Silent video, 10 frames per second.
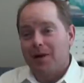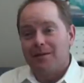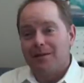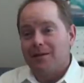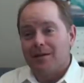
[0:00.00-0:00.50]

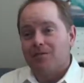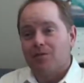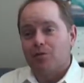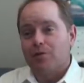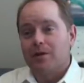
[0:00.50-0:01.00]
but it is
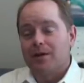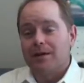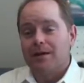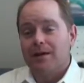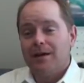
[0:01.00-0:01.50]
to
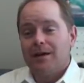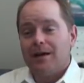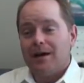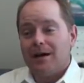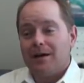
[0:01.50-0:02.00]
really
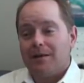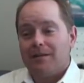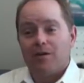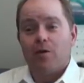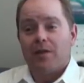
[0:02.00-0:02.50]
uh,
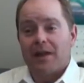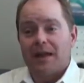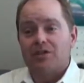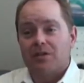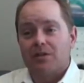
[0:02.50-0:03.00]
deal with an
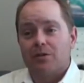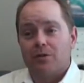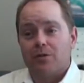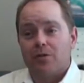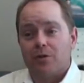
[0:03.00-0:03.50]
agent
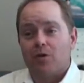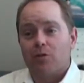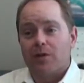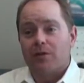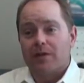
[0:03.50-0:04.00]
who, who
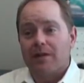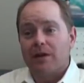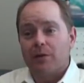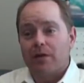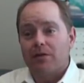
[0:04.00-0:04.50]
knows what they're
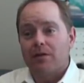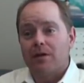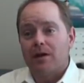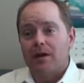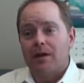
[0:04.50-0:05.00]
dealing with.
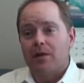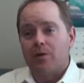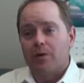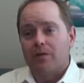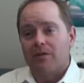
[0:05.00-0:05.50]
Uh, in
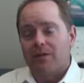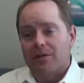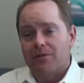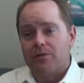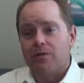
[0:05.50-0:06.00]
other words,
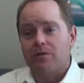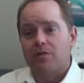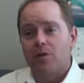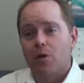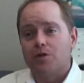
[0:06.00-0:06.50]
having full
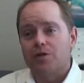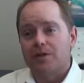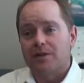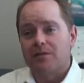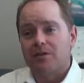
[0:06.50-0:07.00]

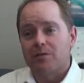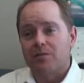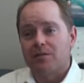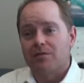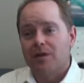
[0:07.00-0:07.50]
disclosure in
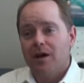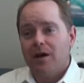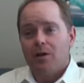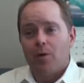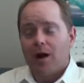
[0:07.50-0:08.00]
terms of
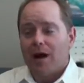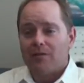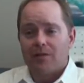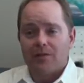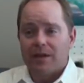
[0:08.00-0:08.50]

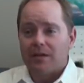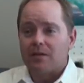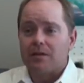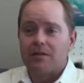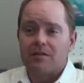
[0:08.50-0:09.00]
kind of a
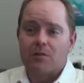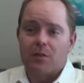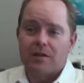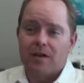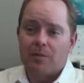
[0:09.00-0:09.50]
vehicle is it,
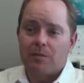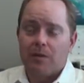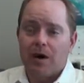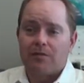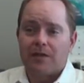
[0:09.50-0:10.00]
what type of
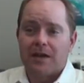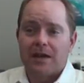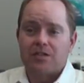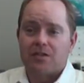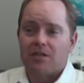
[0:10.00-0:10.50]

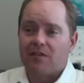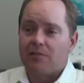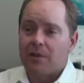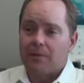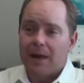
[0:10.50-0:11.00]
modifications
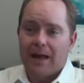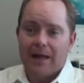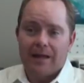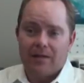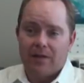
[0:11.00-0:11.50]
have been
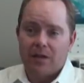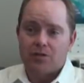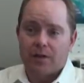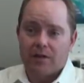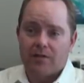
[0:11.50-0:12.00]
made, etc.,
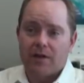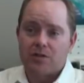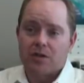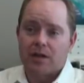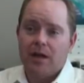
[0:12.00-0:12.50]
cetera,
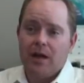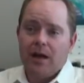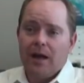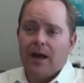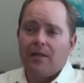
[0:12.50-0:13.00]
cetera.
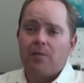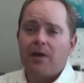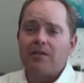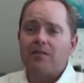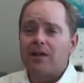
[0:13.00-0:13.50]
And the
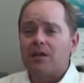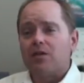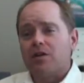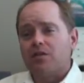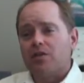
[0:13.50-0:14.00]
best thing
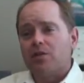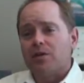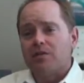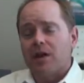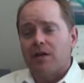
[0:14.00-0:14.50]
you can do
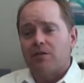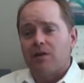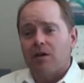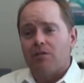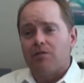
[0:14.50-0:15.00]
is get
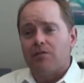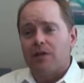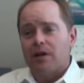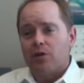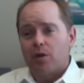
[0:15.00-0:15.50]
yourself
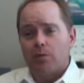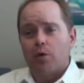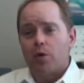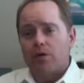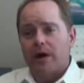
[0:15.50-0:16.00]
into a
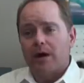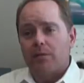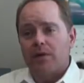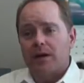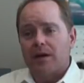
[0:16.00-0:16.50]

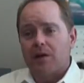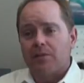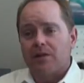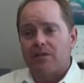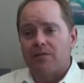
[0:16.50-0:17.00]
program that
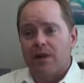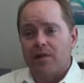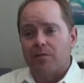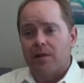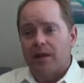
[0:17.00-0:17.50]
companies
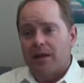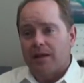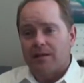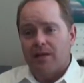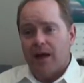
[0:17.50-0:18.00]
developed like
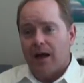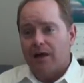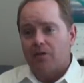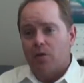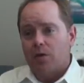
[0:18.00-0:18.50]

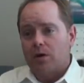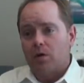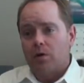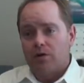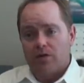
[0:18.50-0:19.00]
Intact or,
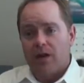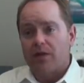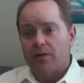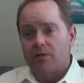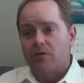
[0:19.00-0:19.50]
or there's
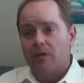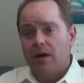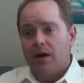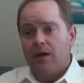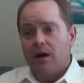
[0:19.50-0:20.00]
others
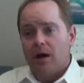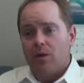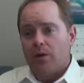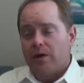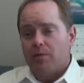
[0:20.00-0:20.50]

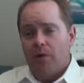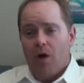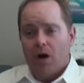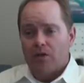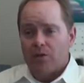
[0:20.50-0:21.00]
uh, where you
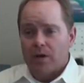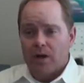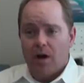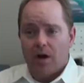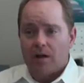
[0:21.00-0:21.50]
belong to a
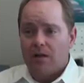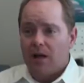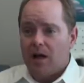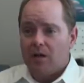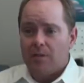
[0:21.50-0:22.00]
car
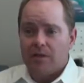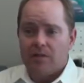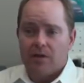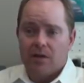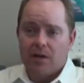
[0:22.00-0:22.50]
club.
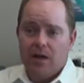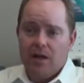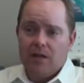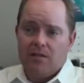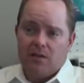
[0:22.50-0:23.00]
It's a
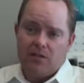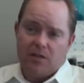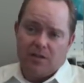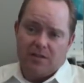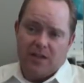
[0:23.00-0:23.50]
it's a
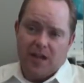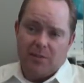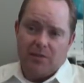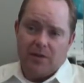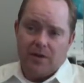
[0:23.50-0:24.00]
certain
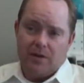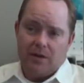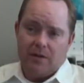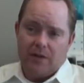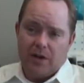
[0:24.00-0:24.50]
type of a,
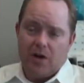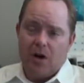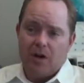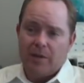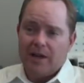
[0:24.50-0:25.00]
of a
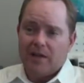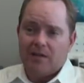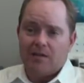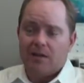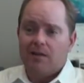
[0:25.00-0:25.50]
car, meaning
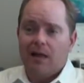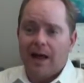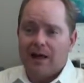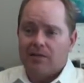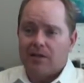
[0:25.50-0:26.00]
it's a
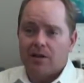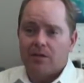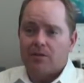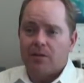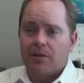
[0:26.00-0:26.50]
classic
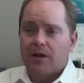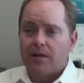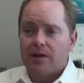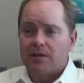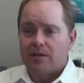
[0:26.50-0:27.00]
or
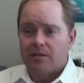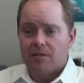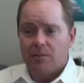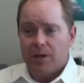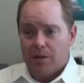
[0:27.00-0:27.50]
something like this.
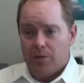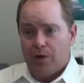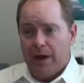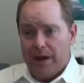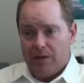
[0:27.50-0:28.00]
It's been
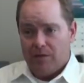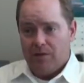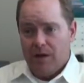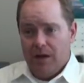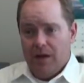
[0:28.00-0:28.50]
appraised